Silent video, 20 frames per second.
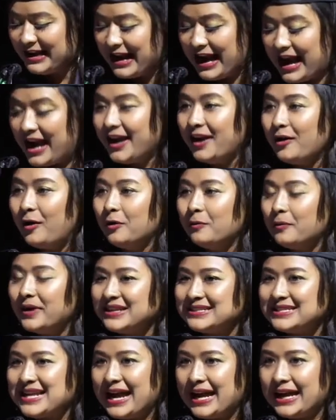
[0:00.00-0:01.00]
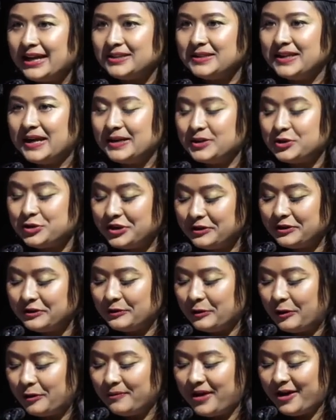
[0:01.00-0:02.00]
I always had that
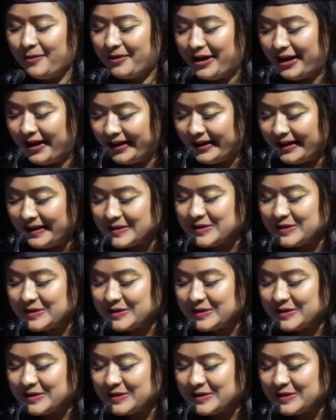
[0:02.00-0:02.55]
triggered on my mind,